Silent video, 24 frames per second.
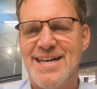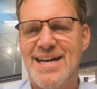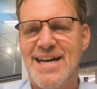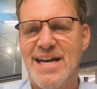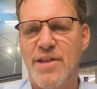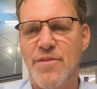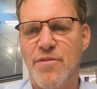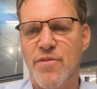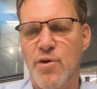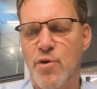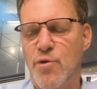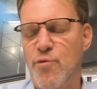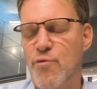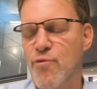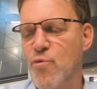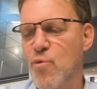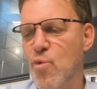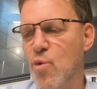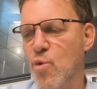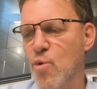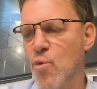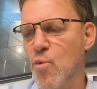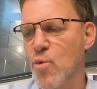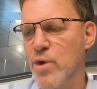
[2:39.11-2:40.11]
And
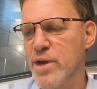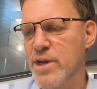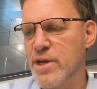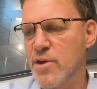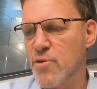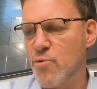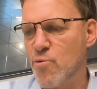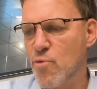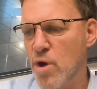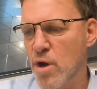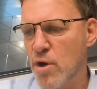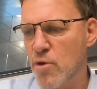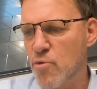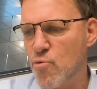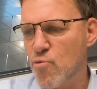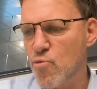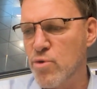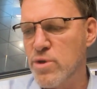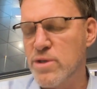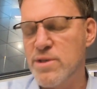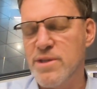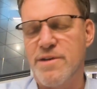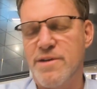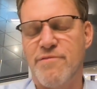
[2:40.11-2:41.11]
therefore, we can run
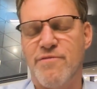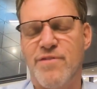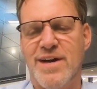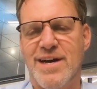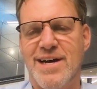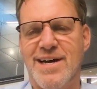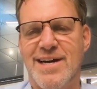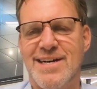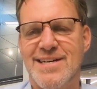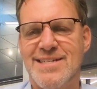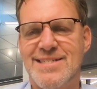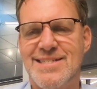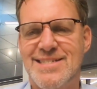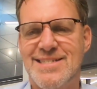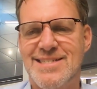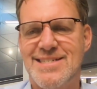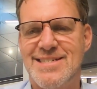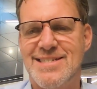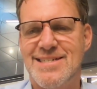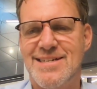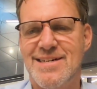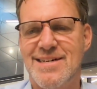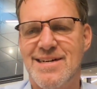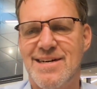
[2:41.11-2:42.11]
really fast
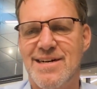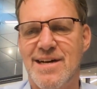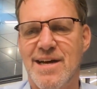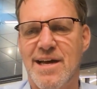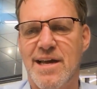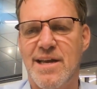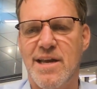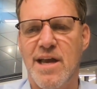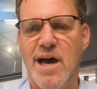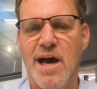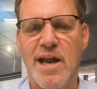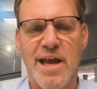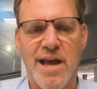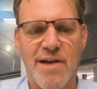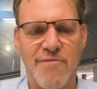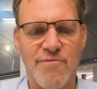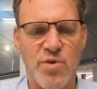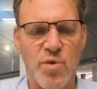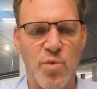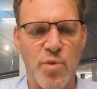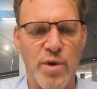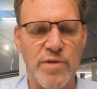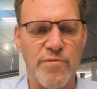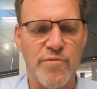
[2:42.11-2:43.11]
uh, and not have
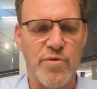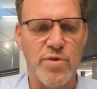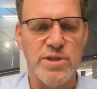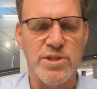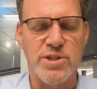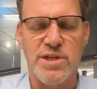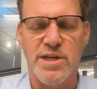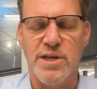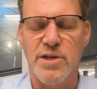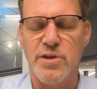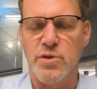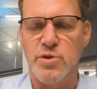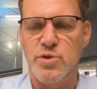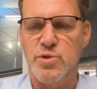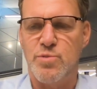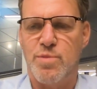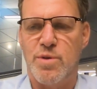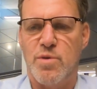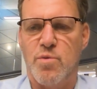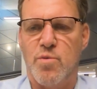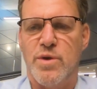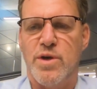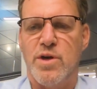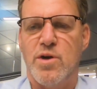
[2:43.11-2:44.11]
to wait for the standards.
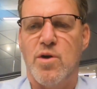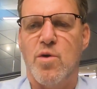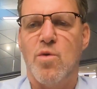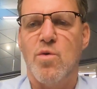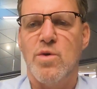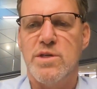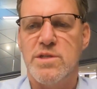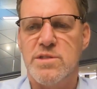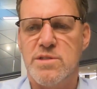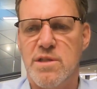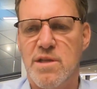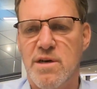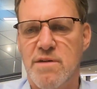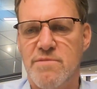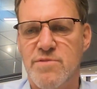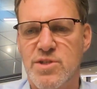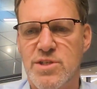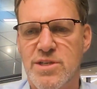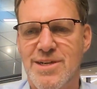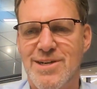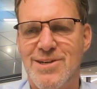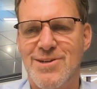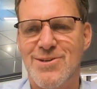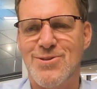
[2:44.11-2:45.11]
But we always love
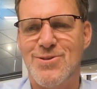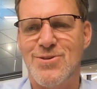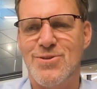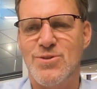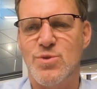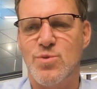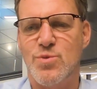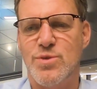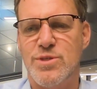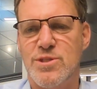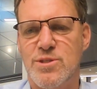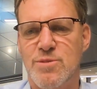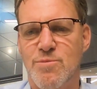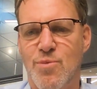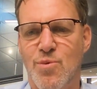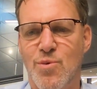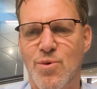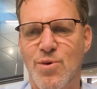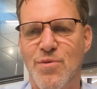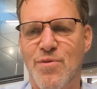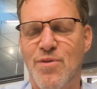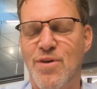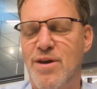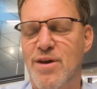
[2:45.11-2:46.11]
standards. We
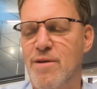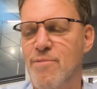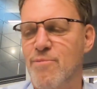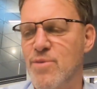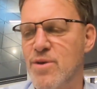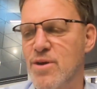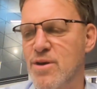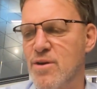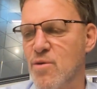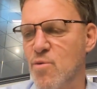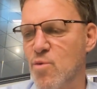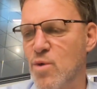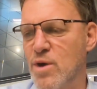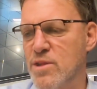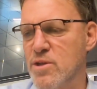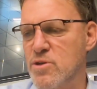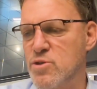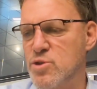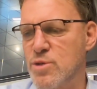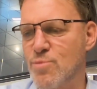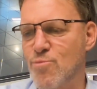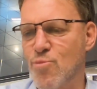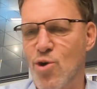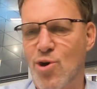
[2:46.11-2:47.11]
support them, you know, when
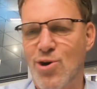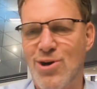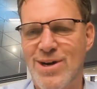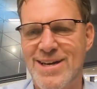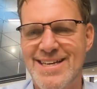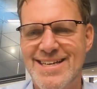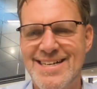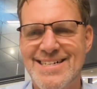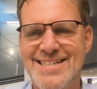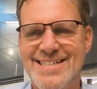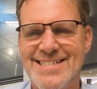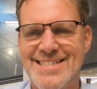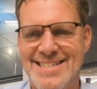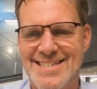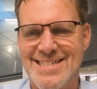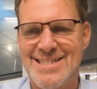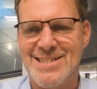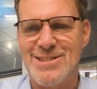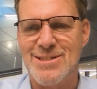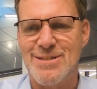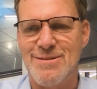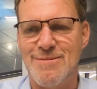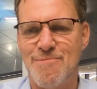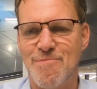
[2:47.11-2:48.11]
there's a broad
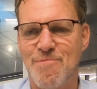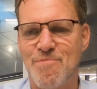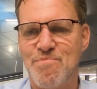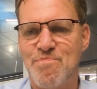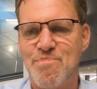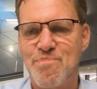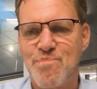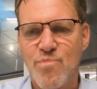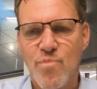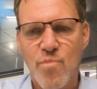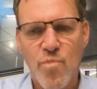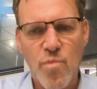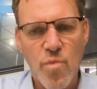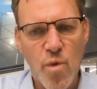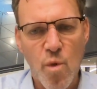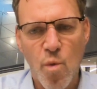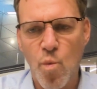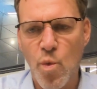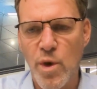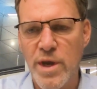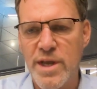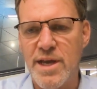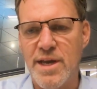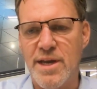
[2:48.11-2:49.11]
ecosystem
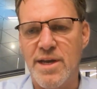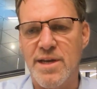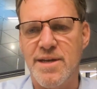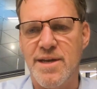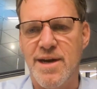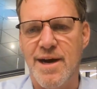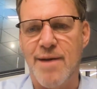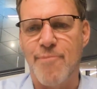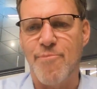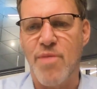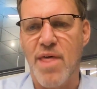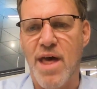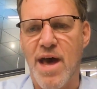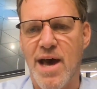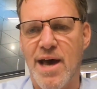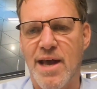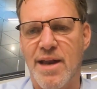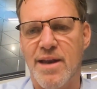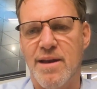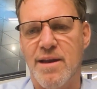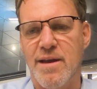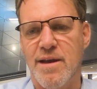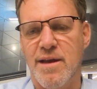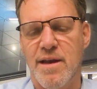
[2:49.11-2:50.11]
we can adopt
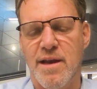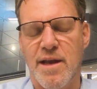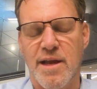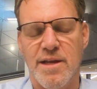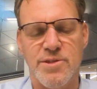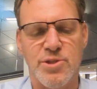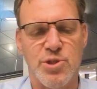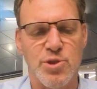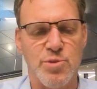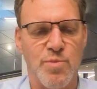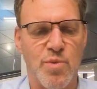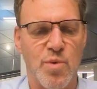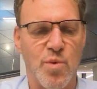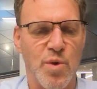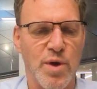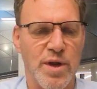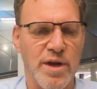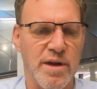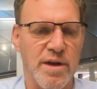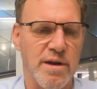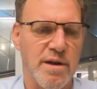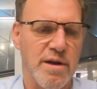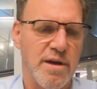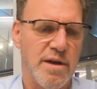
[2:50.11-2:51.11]
that and, and support
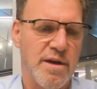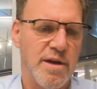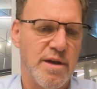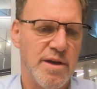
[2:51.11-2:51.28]
it.